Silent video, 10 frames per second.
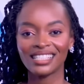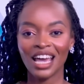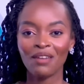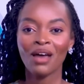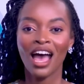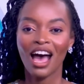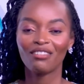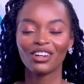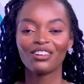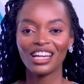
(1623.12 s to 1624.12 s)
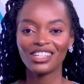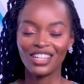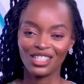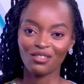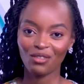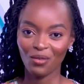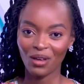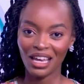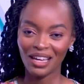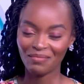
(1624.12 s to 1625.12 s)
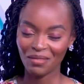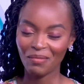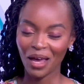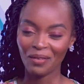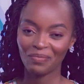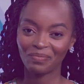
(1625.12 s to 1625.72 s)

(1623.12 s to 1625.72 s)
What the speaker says: time. Have a great rest of your week. Bye-bye.